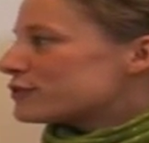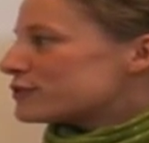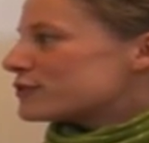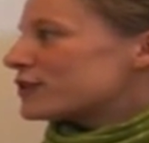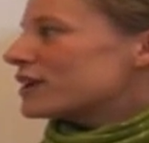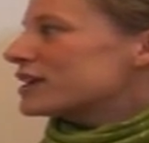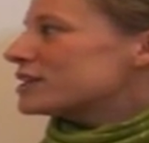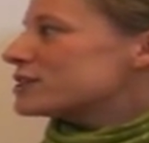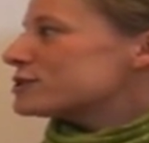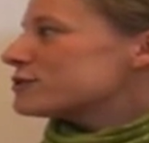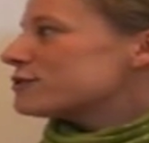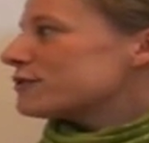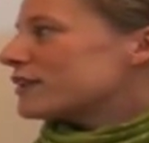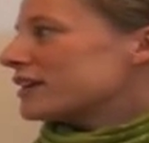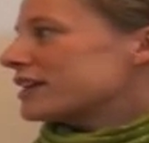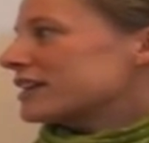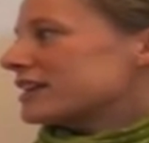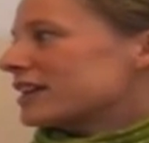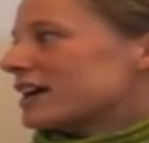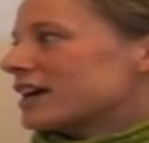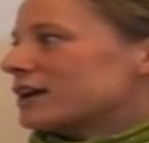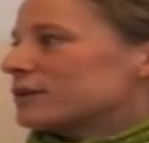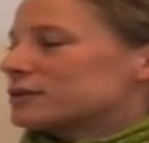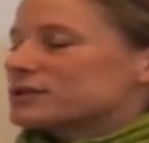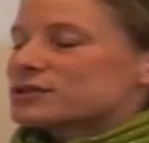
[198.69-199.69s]
trying to
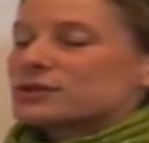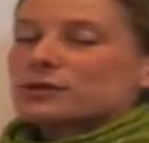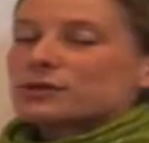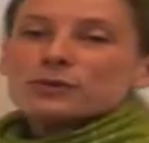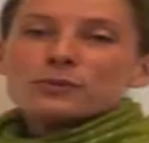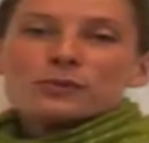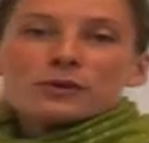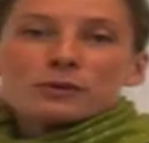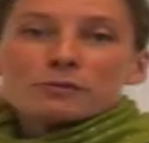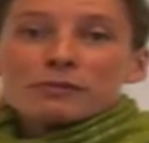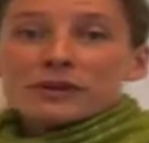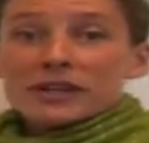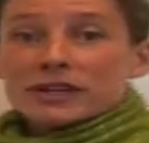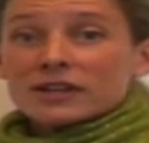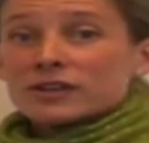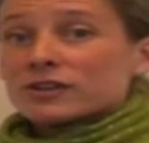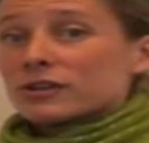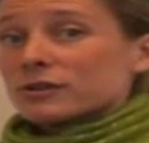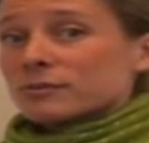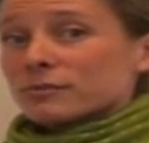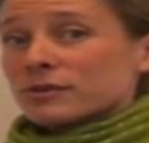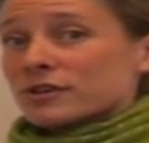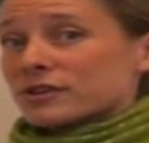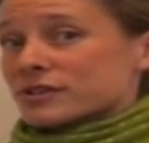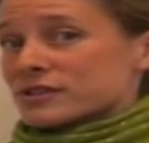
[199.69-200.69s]
find out who would be a
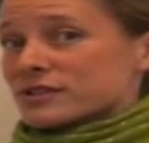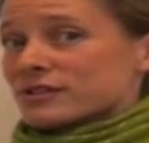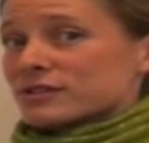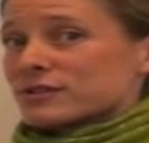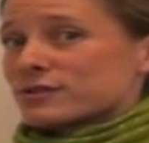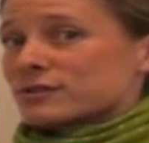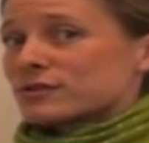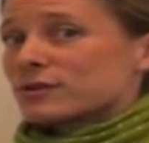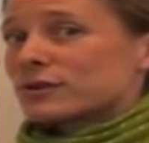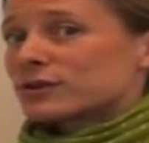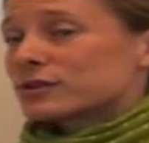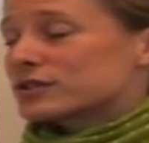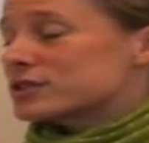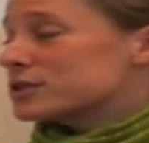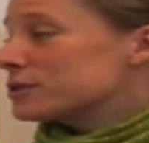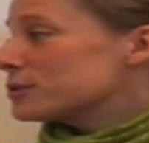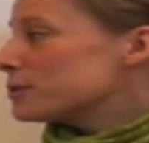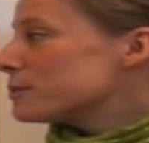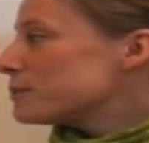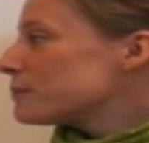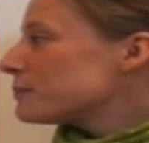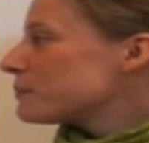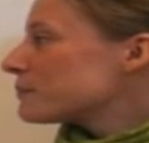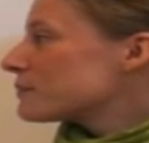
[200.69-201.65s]
good person to talk to.